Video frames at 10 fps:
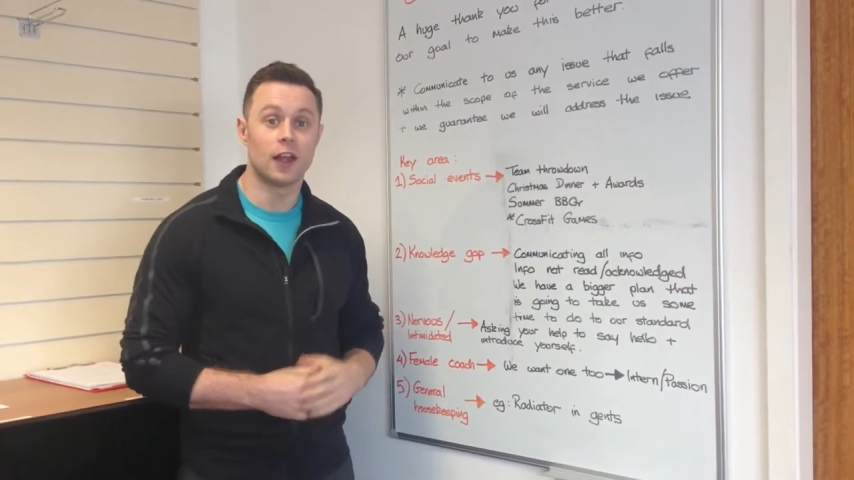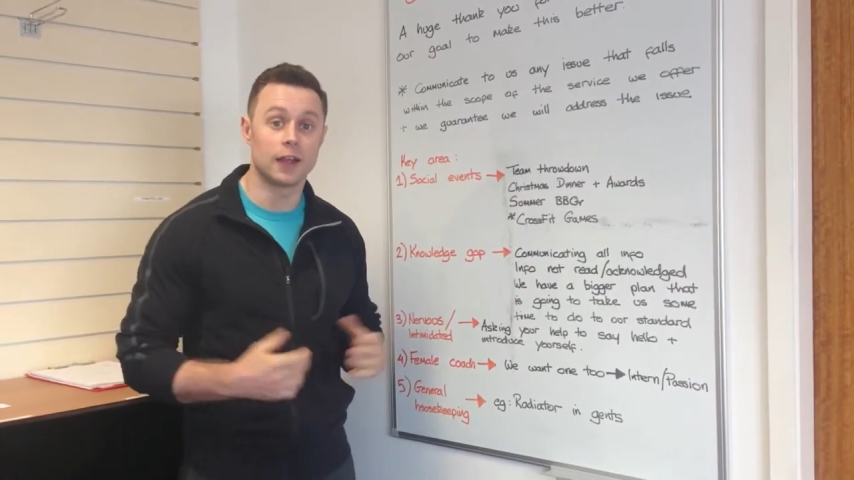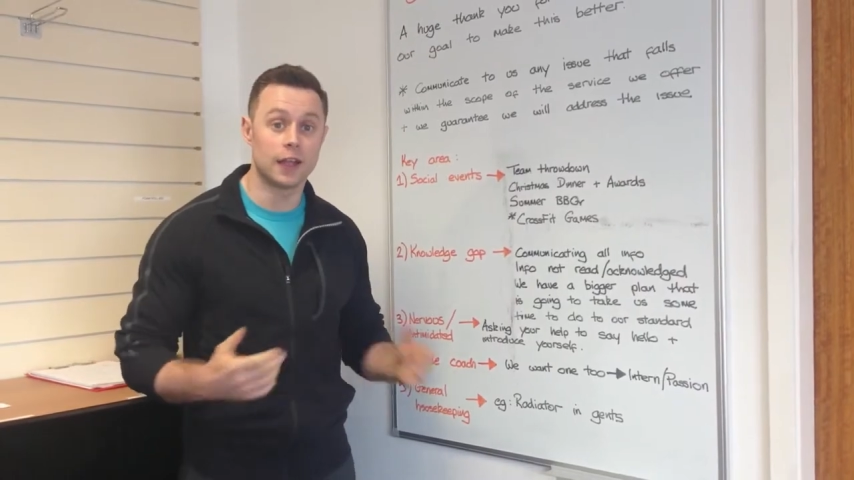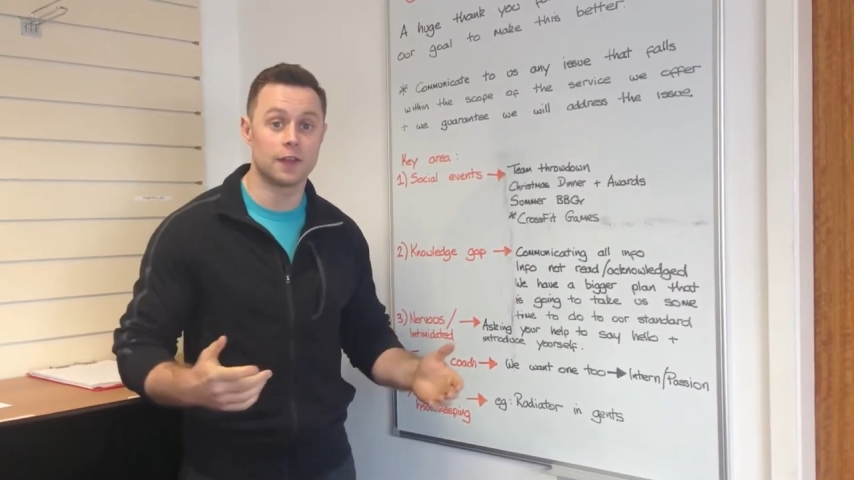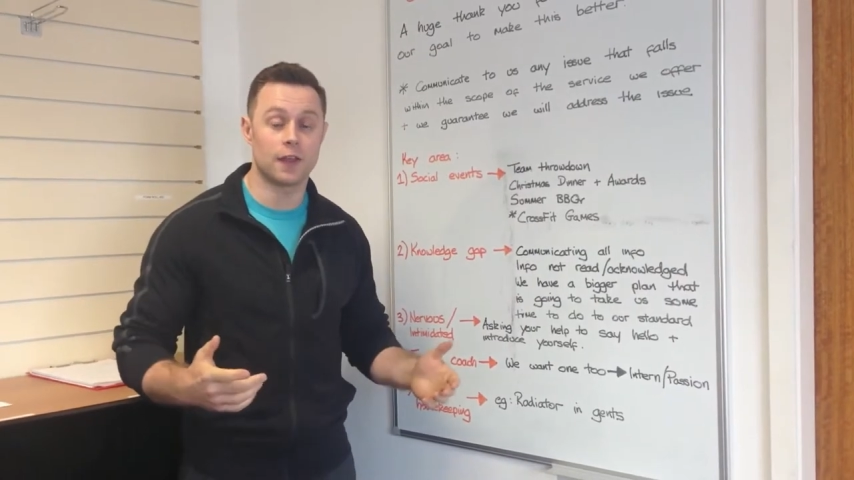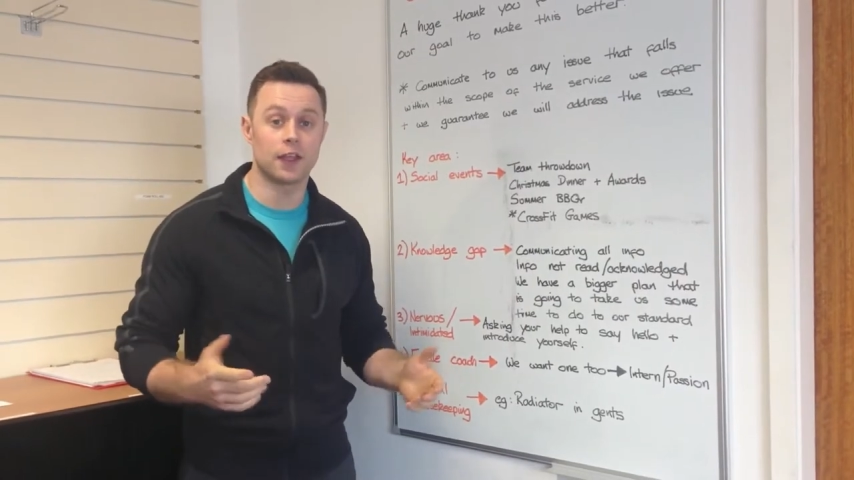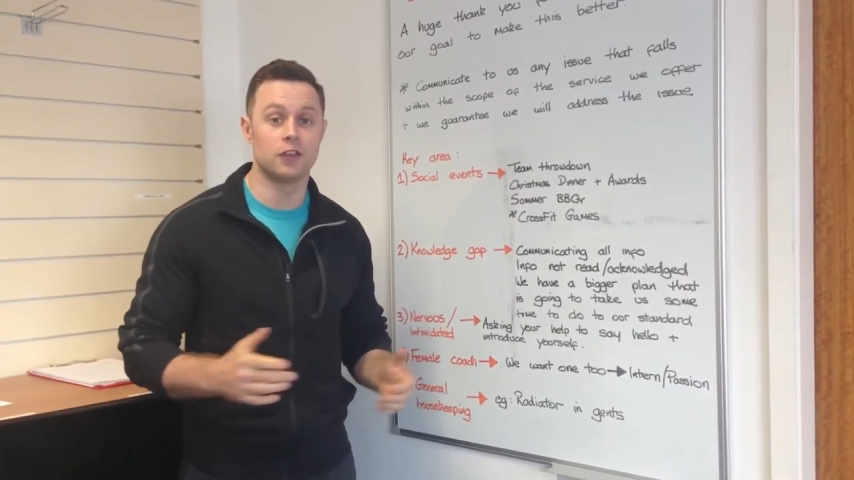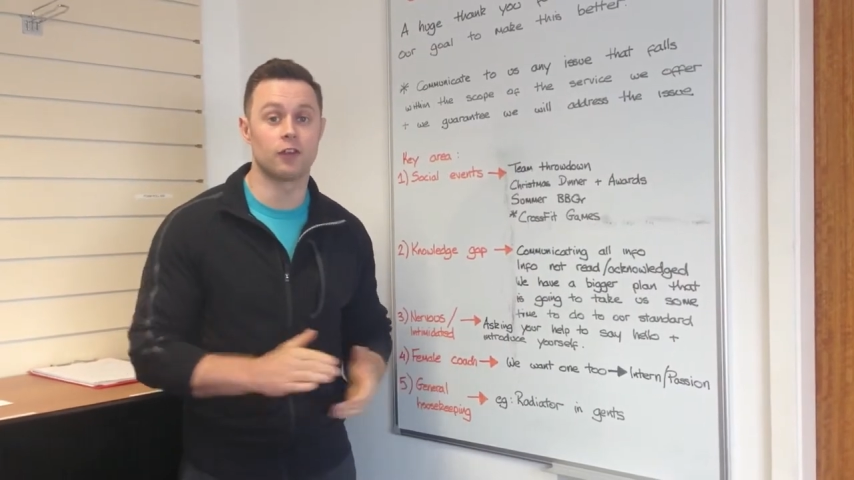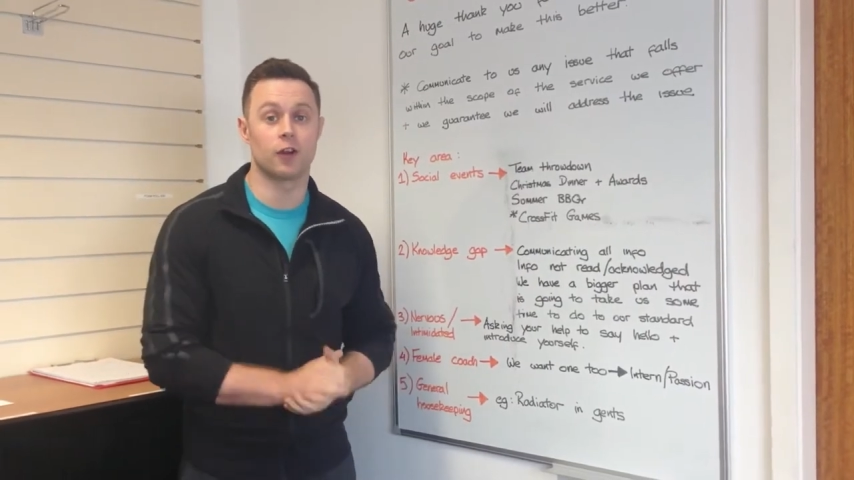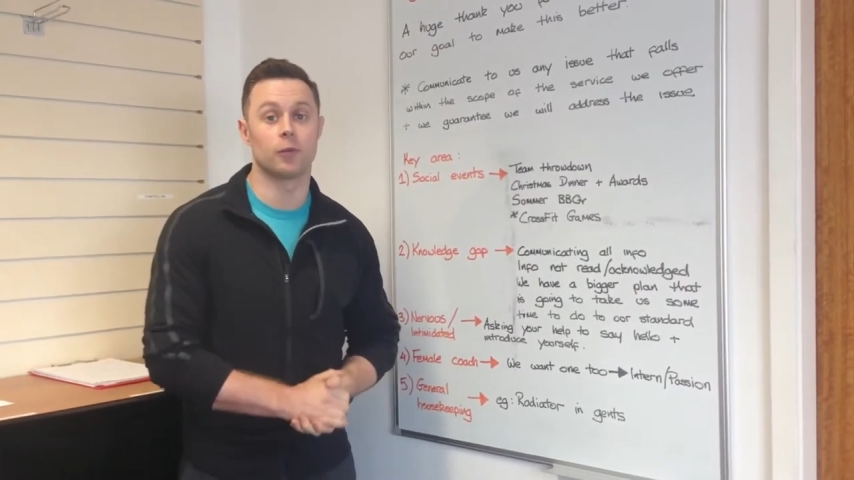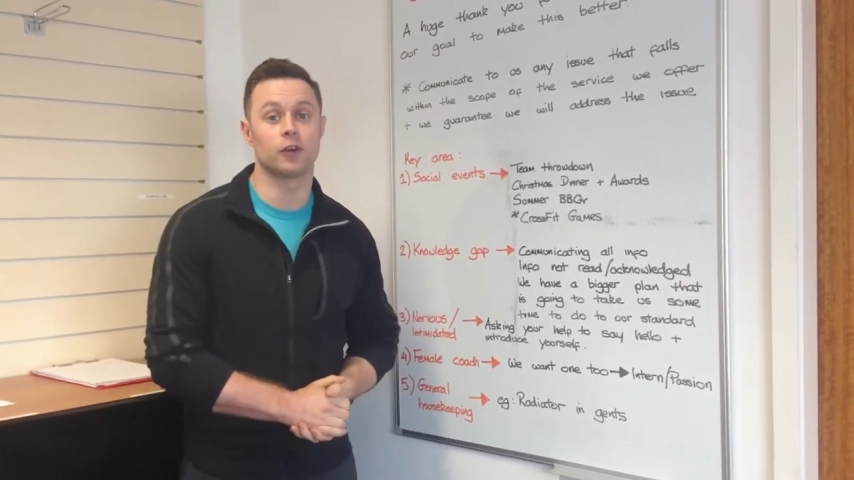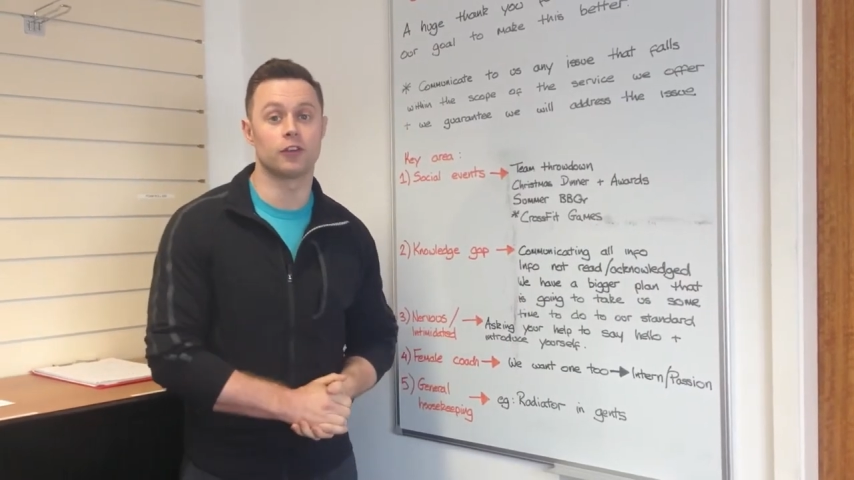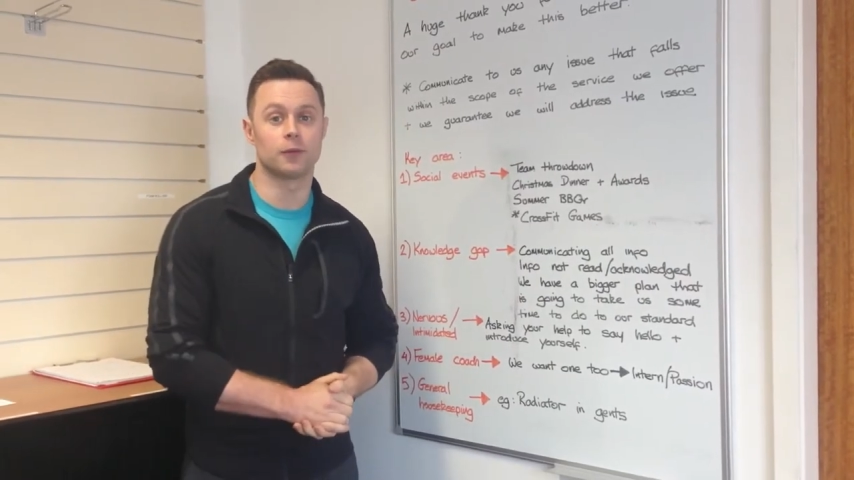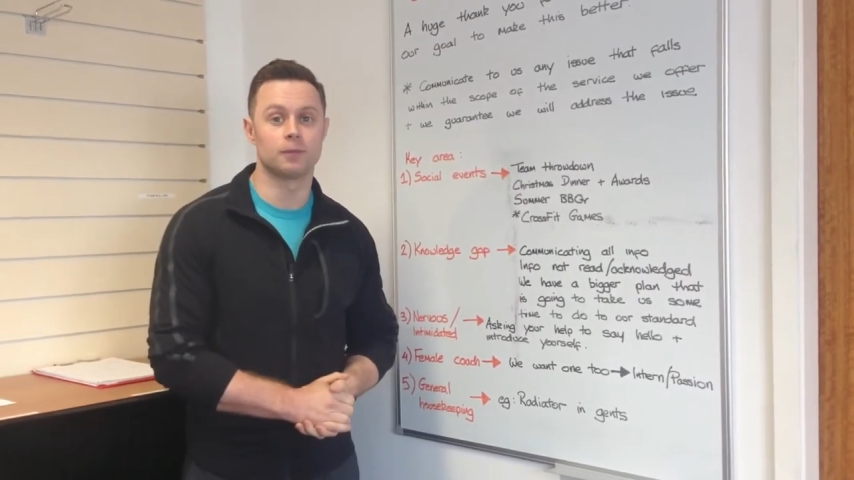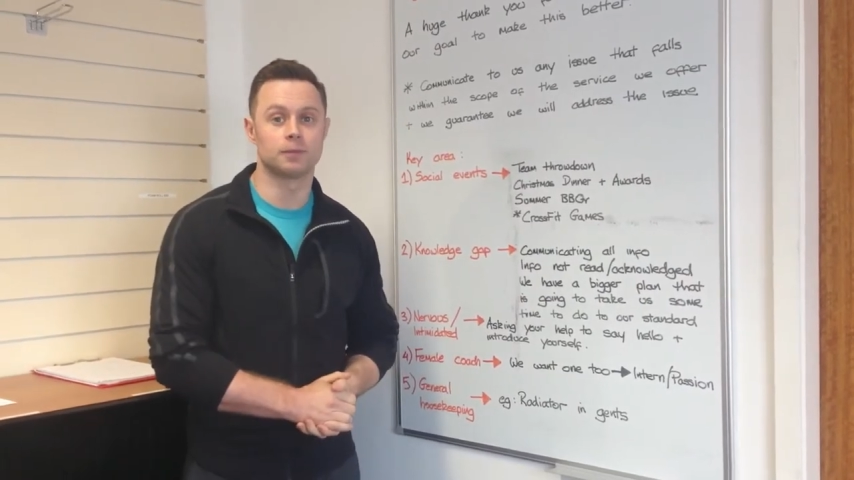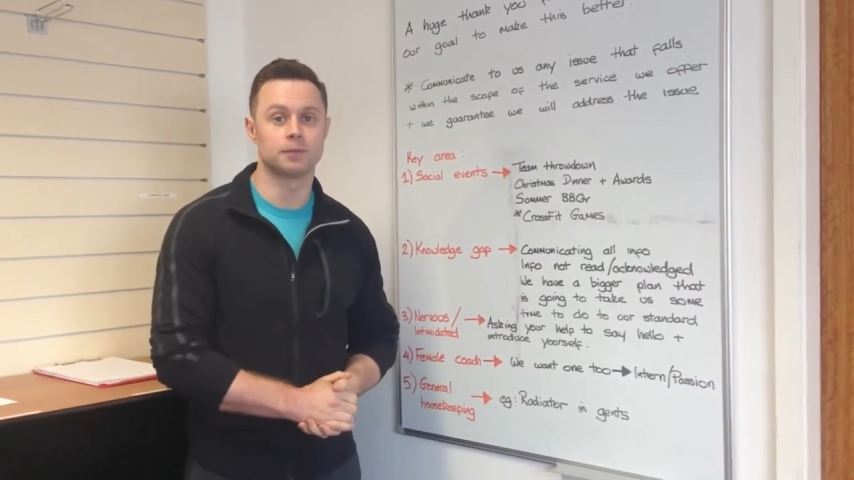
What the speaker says: And again, thank you very much.